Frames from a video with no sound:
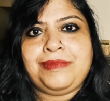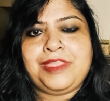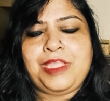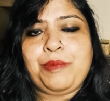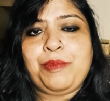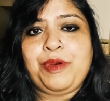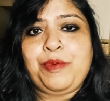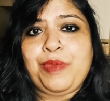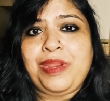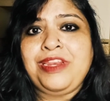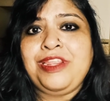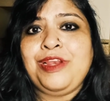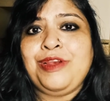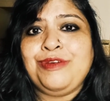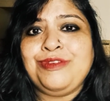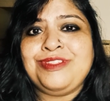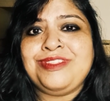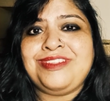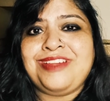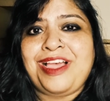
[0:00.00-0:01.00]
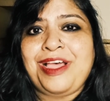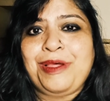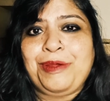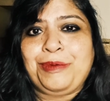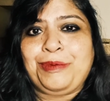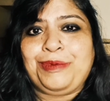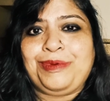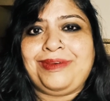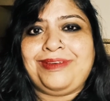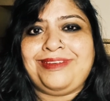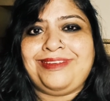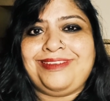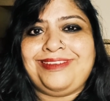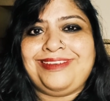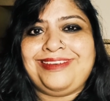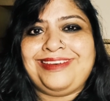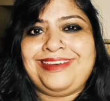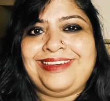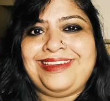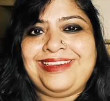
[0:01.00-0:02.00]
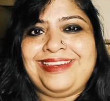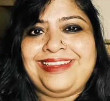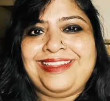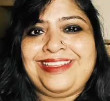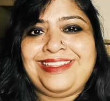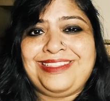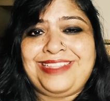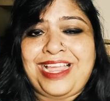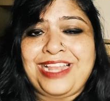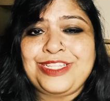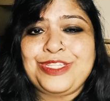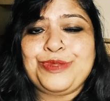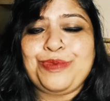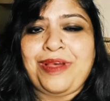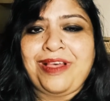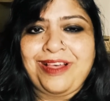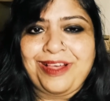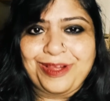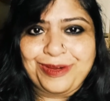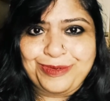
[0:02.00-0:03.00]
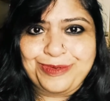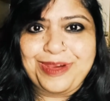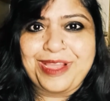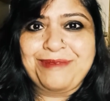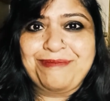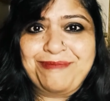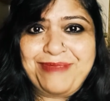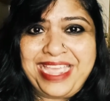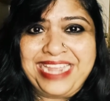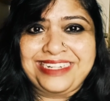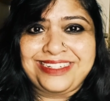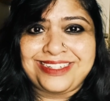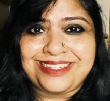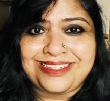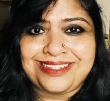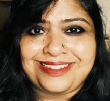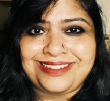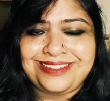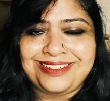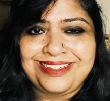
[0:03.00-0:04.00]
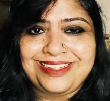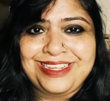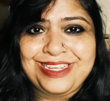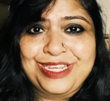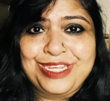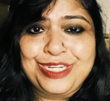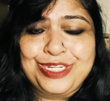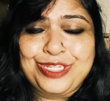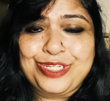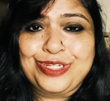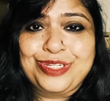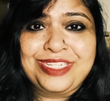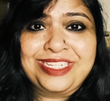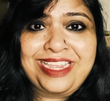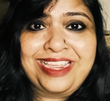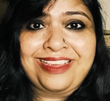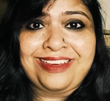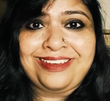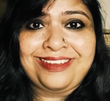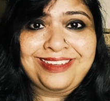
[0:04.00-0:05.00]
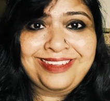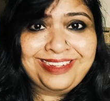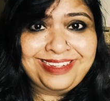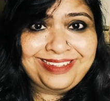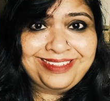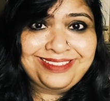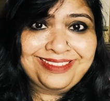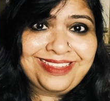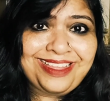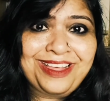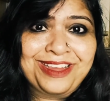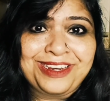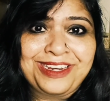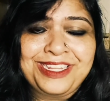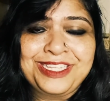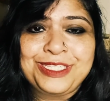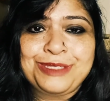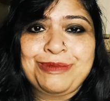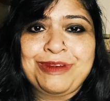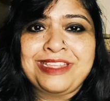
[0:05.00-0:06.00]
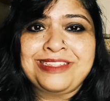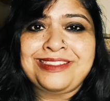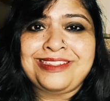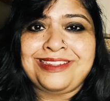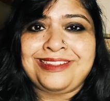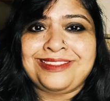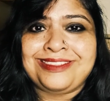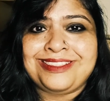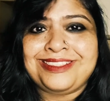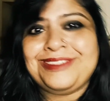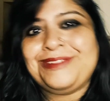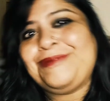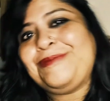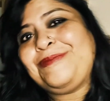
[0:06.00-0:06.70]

But when he looks down, that's Swaha who had bent to take Agni's blessings.